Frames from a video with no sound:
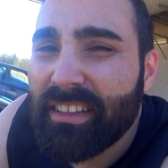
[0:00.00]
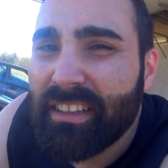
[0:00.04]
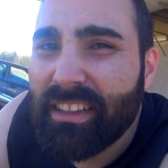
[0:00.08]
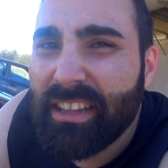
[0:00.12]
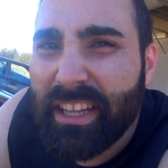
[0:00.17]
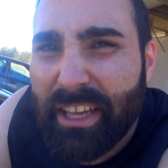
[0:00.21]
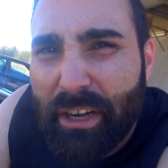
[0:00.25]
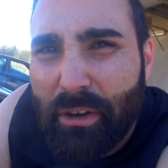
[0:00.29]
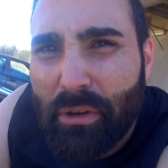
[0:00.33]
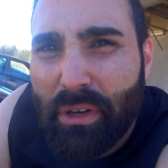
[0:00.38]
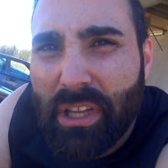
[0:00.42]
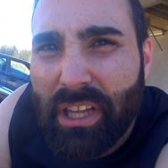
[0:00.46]

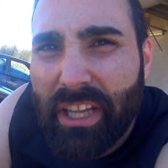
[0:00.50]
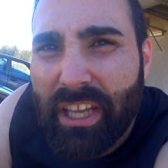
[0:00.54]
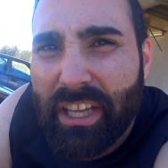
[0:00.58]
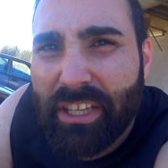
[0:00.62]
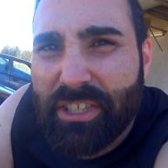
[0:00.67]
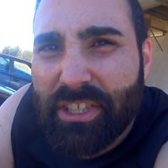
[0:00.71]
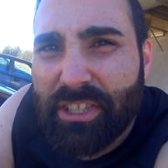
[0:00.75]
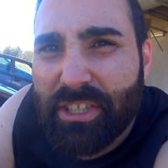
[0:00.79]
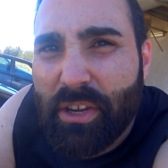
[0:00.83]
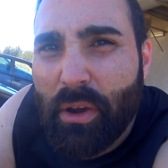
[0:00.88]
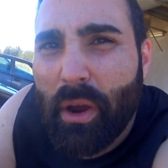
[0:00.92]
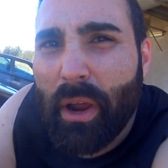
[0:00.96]
Literally,
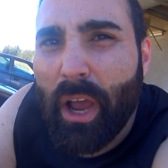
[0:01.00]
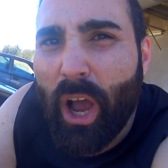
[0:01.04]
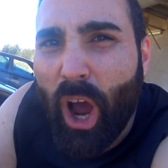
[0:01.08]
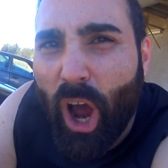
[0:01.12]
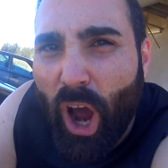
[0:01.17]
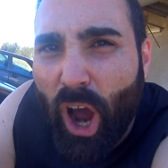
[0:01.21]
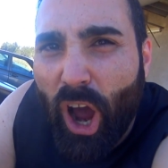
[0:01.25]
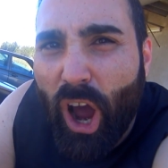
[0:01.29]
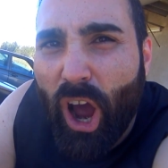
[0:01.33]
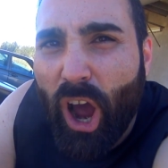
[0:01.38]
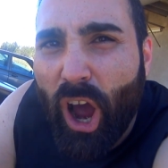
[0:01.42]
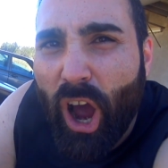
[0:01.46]
she's going,
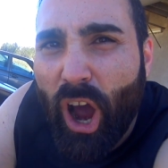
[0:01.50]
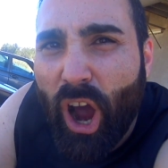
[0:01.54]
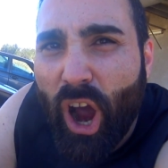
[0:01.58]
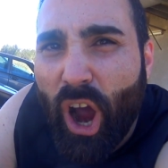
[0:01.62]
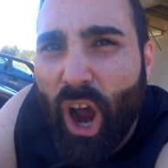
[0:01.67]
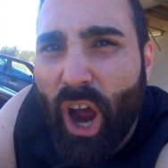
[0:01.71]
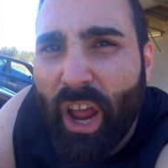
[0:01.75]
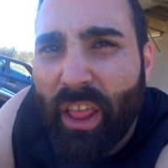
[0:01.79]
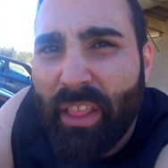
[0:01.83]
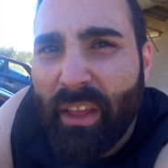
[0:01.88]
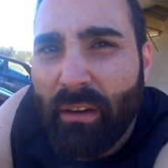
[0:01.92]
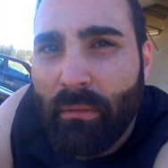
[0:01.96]

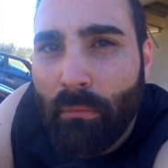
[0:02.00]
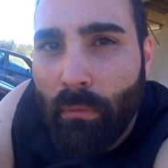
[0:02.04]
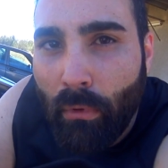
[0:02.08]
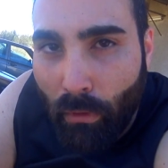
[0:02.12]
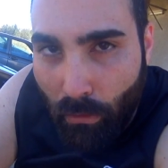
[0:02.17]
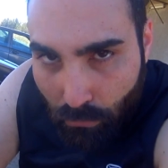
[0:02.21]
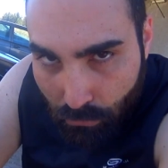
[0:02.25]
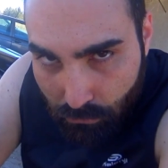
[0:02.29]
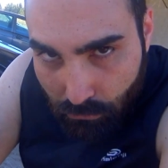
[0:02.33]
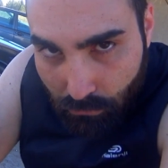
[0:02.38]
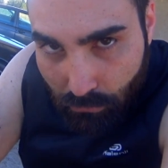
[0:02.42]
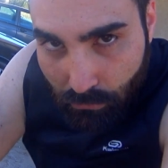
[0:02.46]
oh, and then
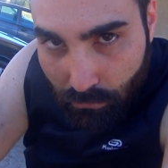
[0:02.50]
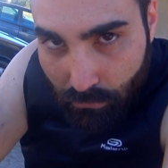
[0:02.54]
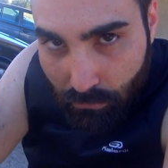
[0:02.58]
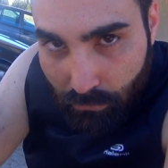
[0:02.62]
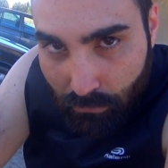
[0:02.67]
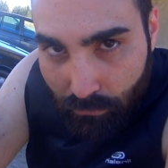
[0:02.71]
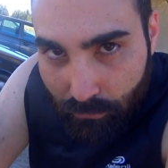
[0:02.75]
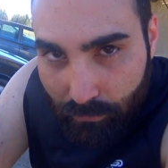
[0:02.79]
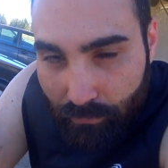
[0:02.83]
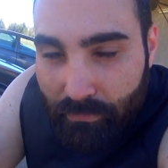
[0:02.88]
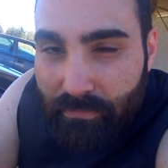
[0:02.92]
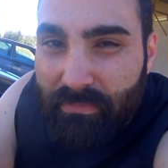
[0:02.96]
whoa,
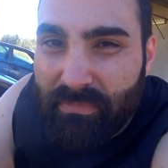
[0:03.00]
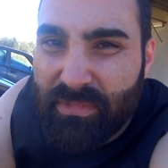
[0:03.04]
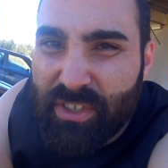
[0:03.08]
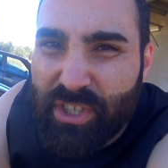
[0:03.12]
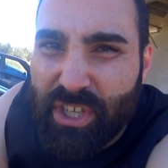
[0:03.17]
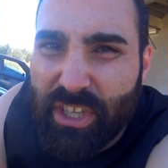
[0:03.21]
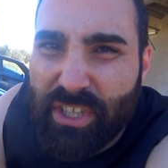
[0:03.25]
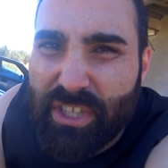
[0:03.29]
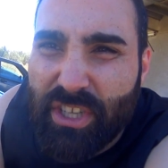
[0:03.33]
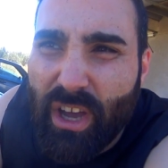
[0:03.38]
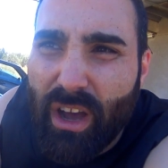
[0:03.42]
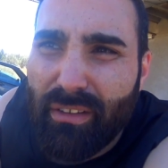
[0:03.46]

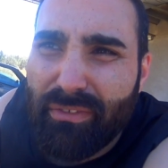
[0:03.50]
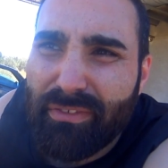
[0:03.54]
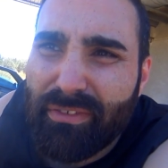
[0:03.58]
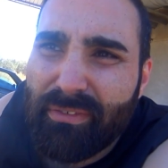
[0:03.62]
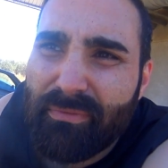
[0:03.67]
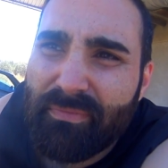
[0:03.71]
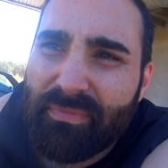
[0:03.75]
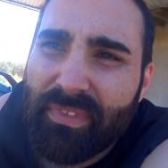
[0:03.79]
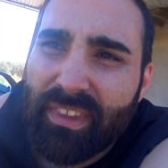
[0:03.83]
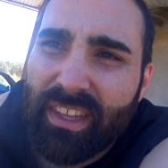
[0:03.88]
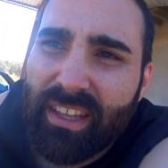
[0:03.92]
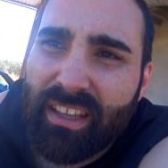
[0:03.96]
shuts off,
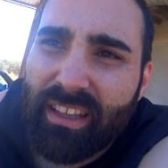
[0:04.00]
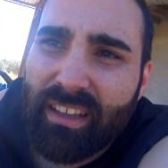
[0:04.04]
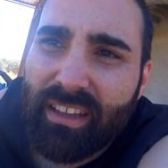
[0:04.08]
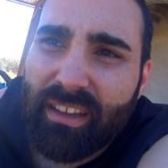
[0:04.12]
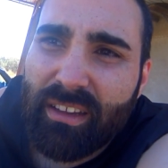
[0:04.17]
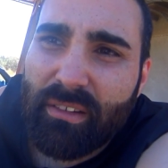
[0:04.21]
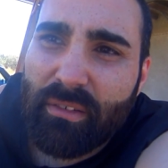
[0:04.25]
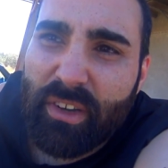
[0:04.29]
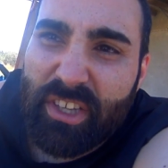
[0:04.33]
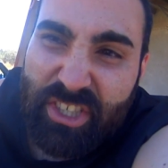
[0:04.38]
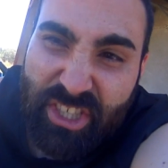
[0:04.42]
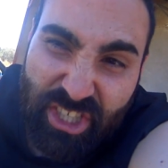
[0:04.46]

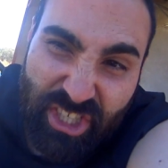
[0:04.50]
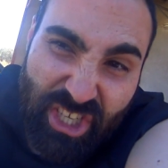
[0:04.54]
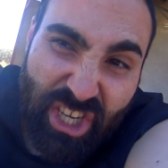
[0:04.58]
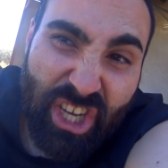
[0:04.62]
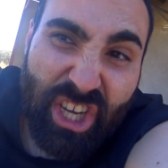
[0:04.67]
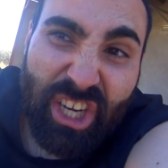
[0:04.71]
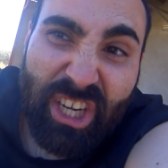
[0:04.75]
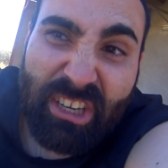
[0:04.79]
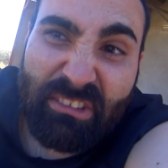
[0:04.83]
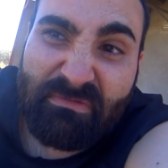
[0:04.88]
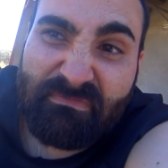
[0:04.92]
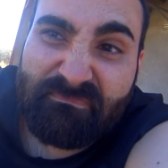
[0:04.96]
which is
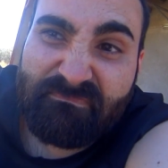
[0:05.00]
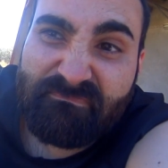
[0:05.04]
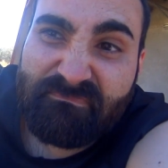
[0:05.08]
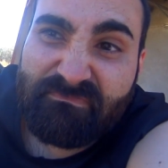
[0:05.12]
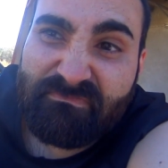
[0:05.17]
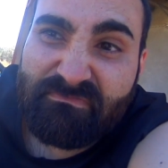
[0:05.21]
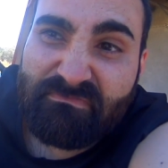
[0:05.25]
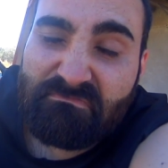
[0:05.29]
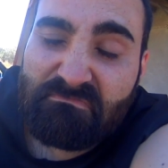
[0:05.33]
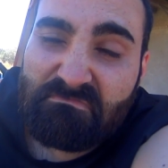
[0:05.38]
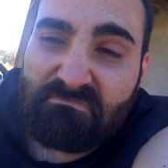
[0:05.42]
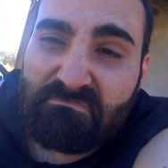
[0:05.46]
good,
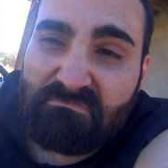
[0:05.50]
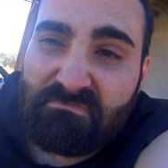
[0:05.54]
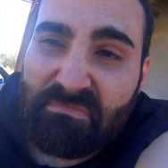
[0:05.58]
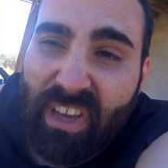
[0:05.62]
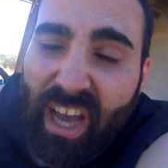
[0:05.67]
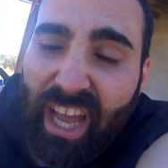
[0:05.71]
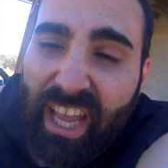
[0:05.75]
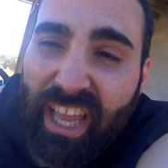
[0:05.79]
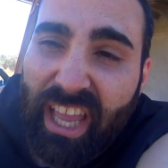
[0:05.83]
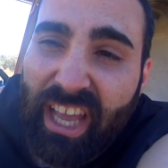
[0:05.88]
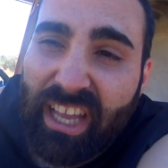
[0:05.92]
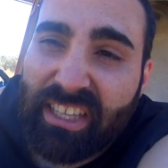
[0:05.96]

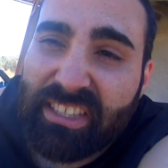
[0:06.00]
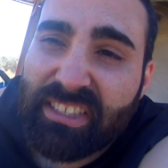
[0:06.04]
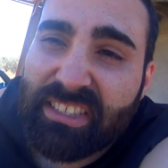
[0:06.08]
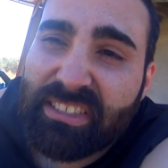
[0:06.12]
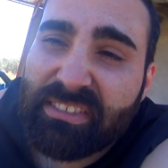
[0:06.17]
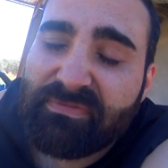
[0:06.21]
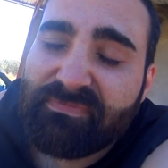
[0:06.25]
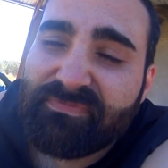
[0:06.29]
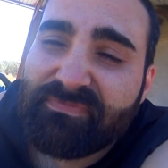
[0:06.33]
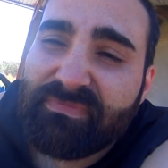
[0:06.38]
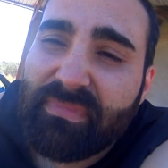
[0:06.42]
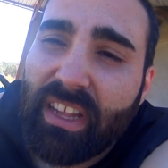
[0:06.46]
I guess.